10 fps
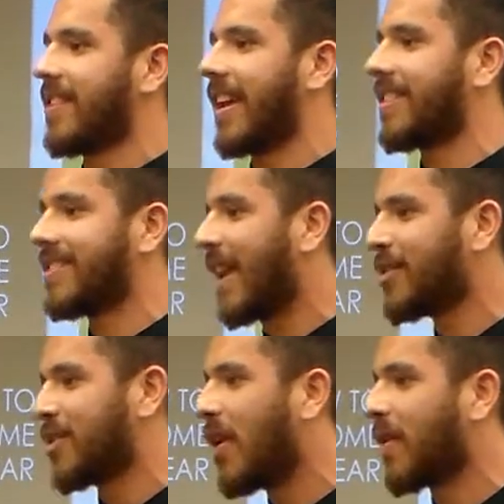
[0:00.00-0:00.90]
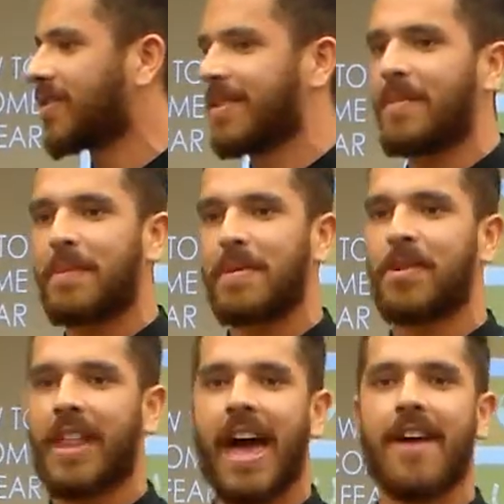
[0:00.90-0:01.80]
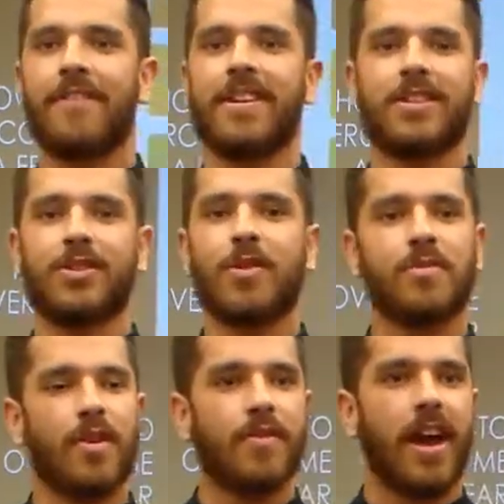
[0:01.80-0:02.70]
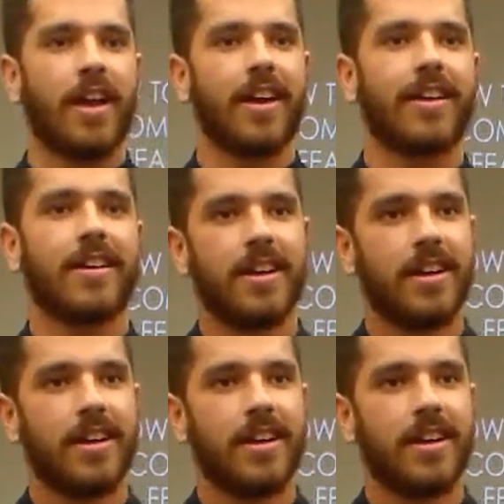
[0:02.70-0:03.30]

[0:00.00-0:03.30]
like tell jokes and make people laugh, and it's so nerve-wracking.